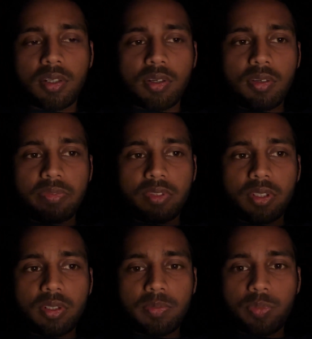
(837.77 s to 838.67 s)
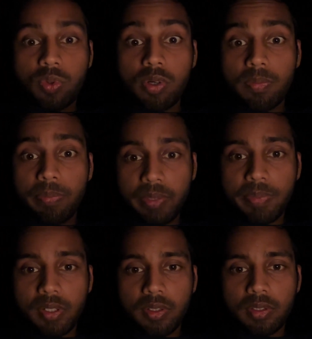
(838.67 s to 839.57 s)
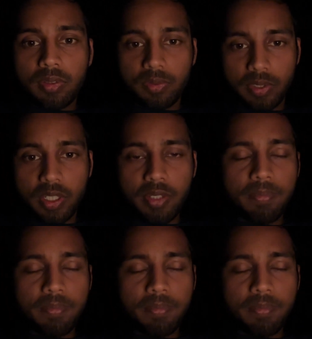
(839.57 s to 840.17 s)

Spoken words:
of the poor people. Okay,